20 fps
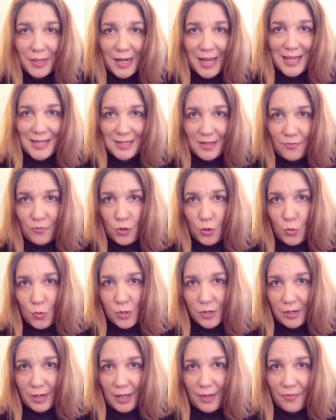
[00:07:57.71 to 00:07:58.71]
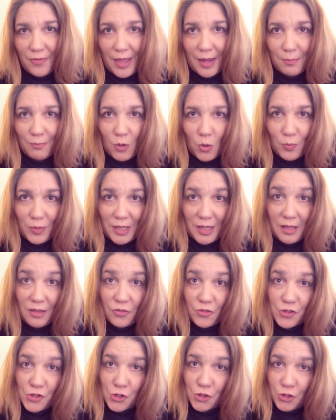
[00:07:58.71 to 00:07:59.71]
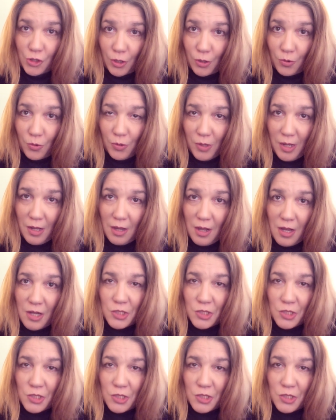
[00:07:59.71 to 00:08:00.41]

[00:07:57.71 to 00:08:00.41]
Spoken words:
as if you were in that moment in the show. So it